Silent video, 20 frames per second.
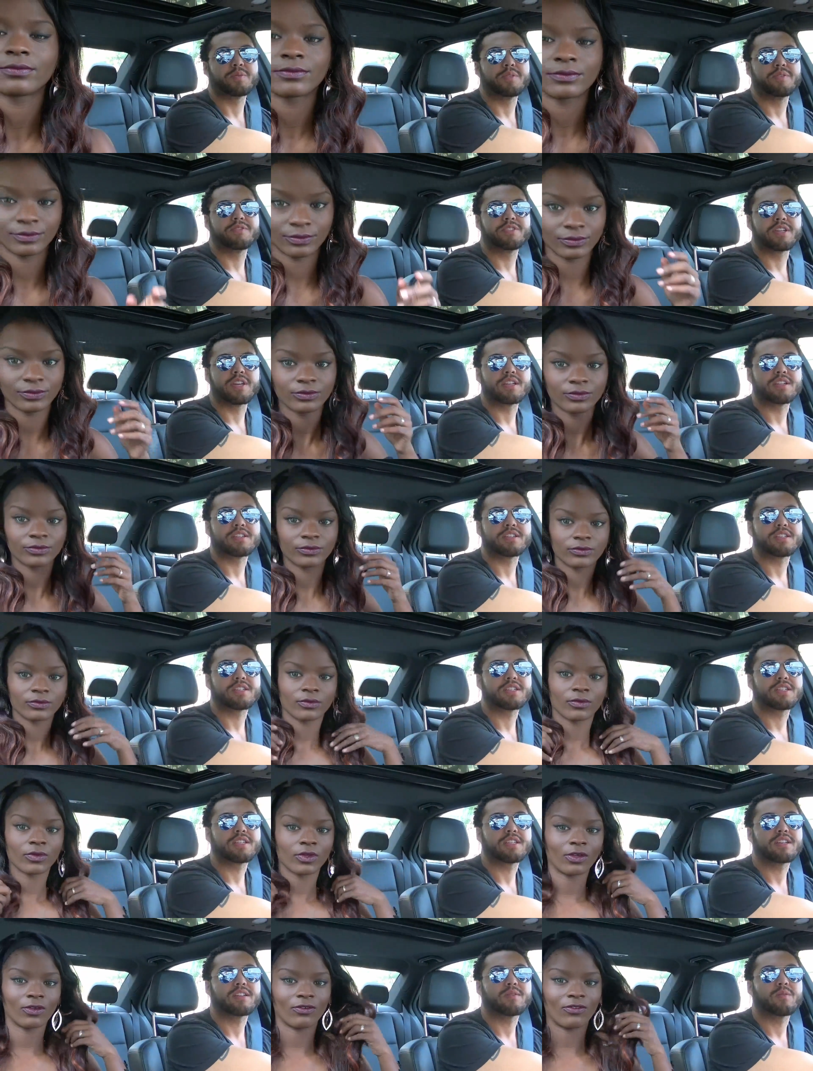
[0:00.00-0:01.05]
Speaker 1: with
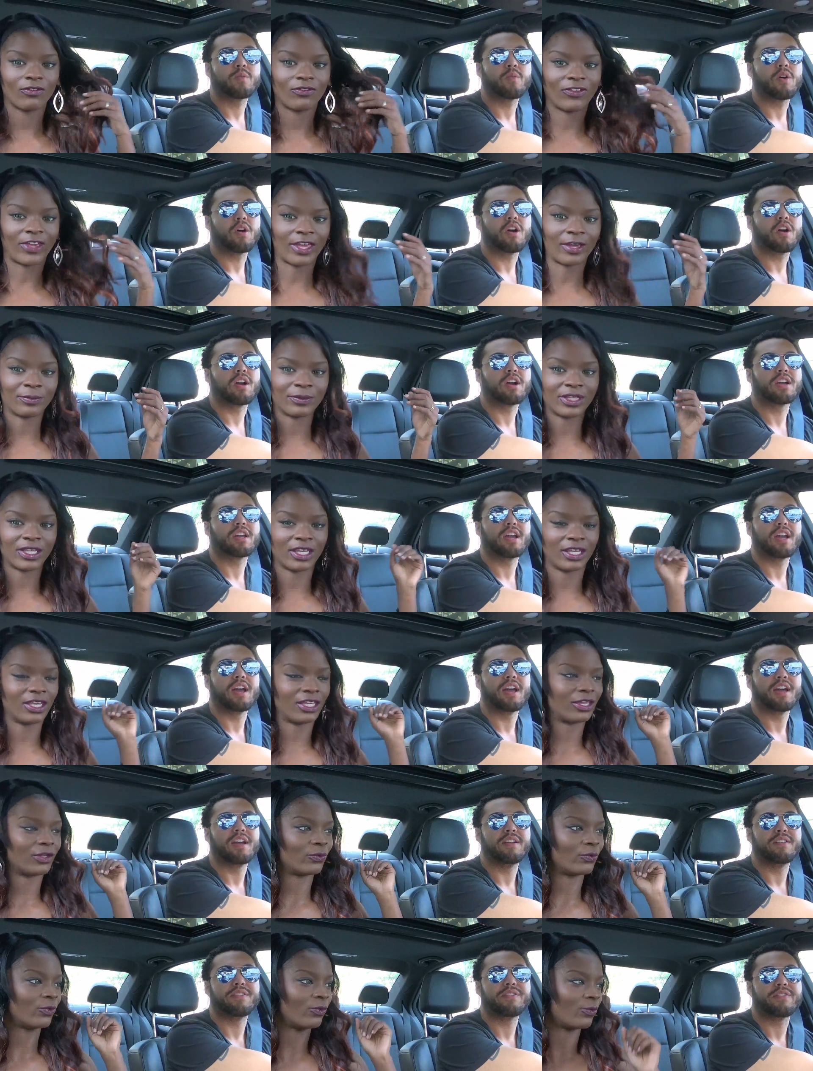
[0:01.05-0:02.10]
just family
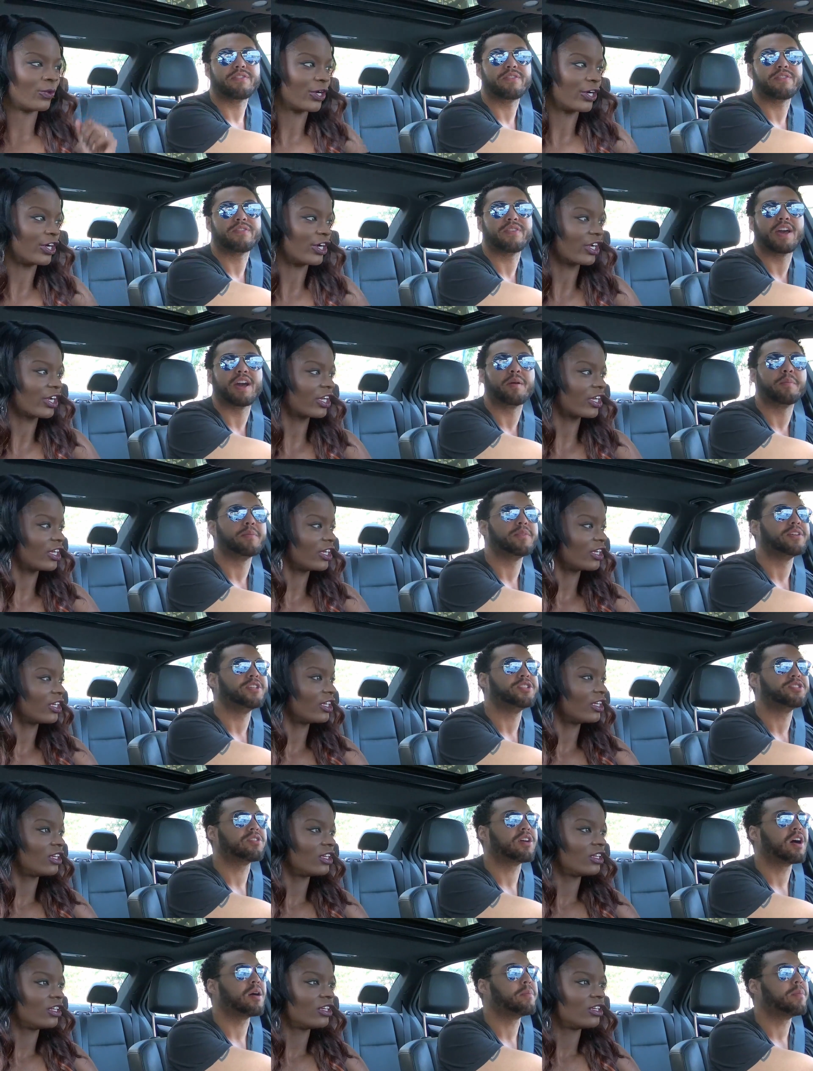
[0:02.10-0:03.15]
and, work. family
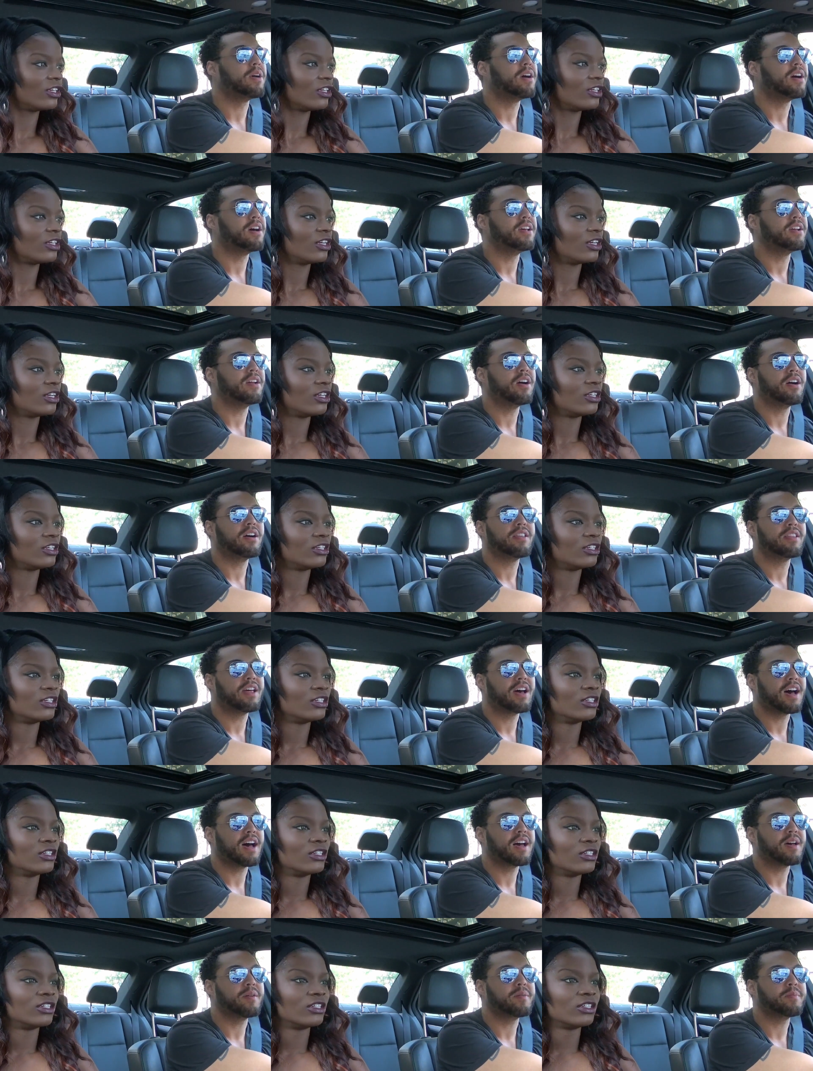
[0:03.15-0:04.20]
drama and all
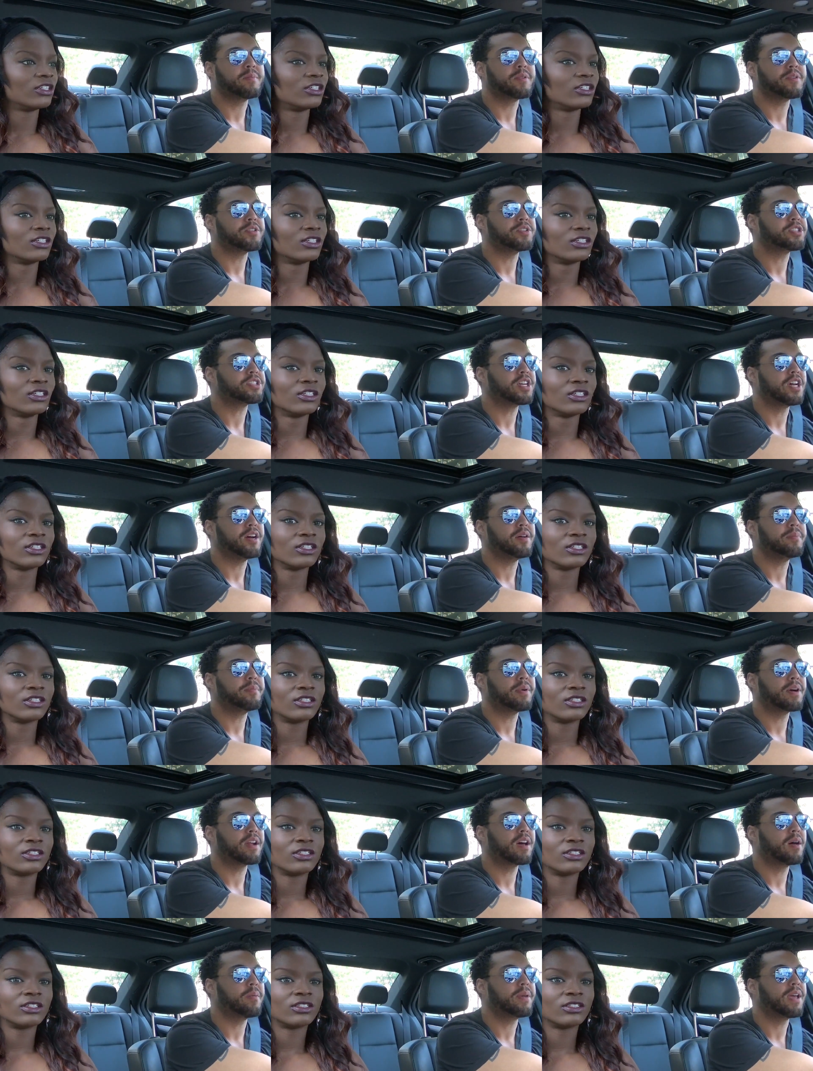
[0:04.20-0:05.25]
that bullshit.
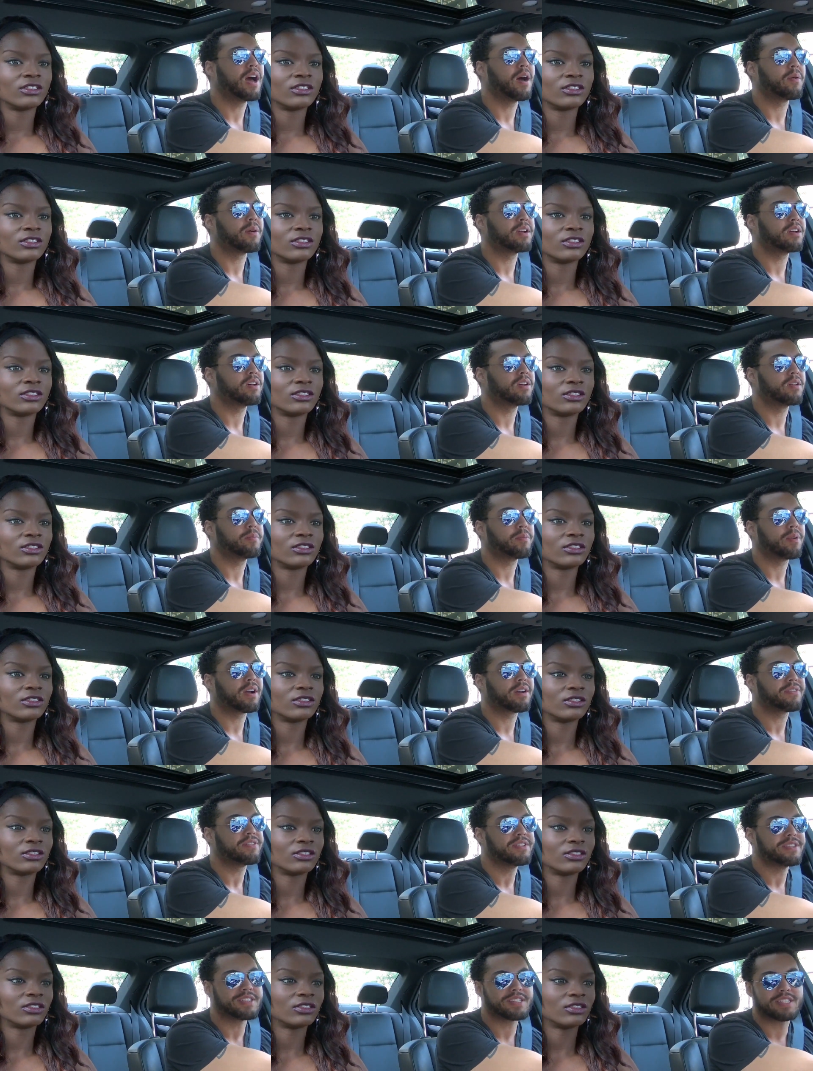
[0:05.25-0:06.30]
But um, yeah, we're gonna go to
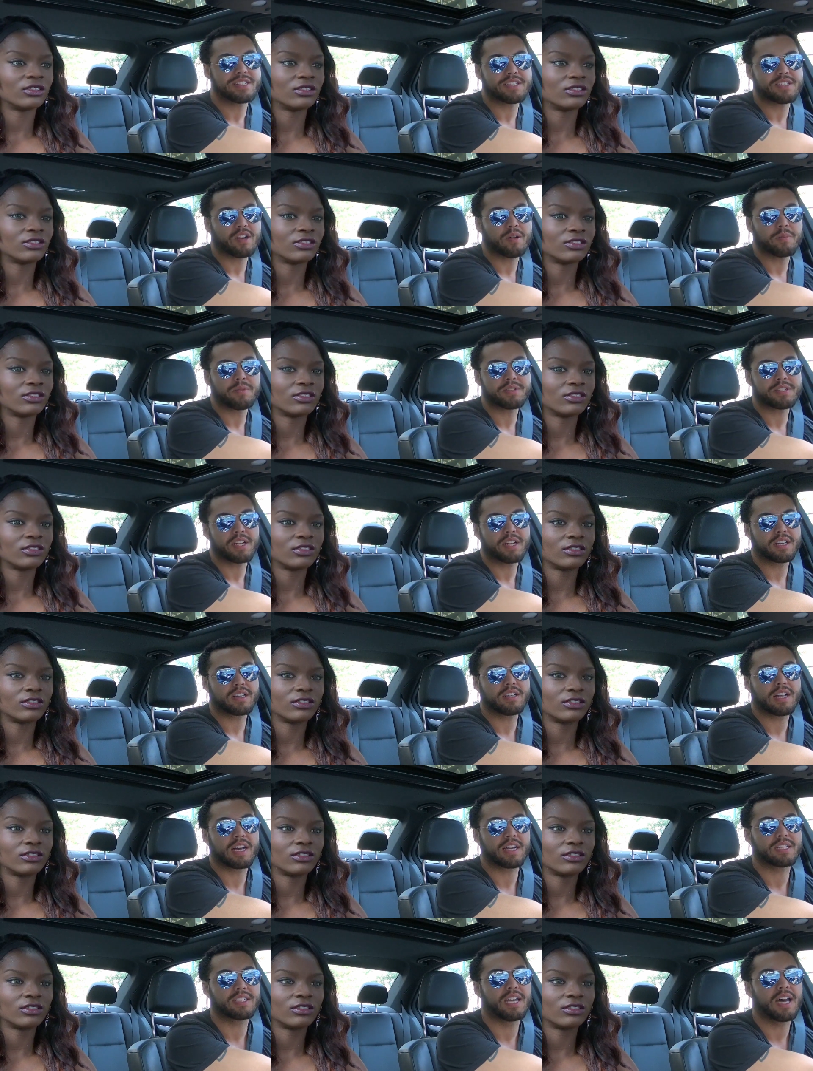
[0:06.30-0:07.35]
breakfast. It's almost 10
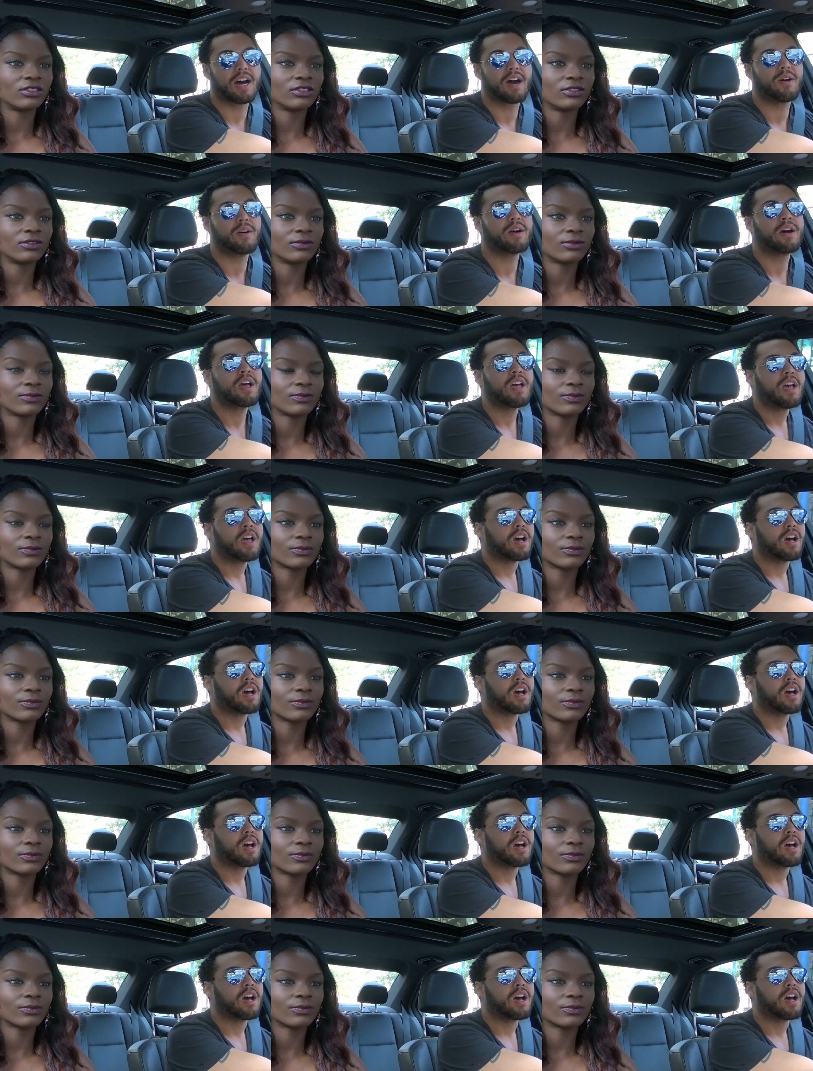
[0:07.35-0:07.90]
o'clock now.